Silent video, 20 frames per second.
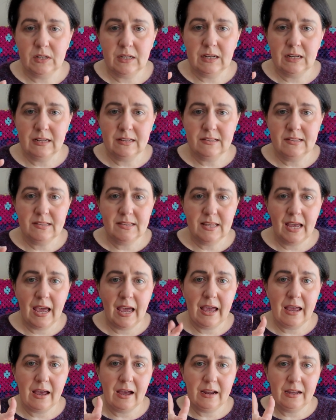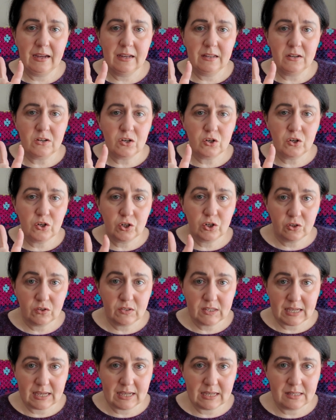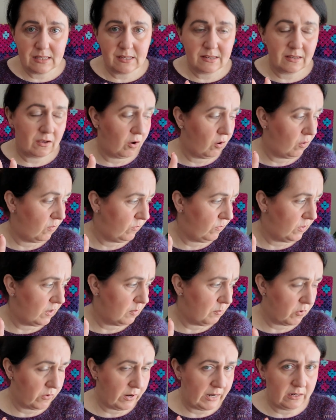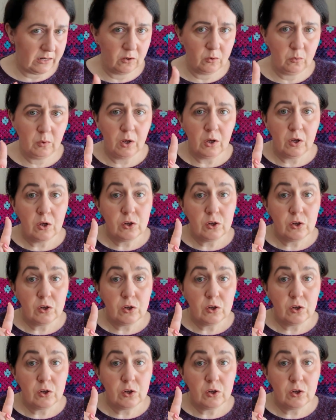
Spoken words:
And as I say, I had 2 skeins of the merino,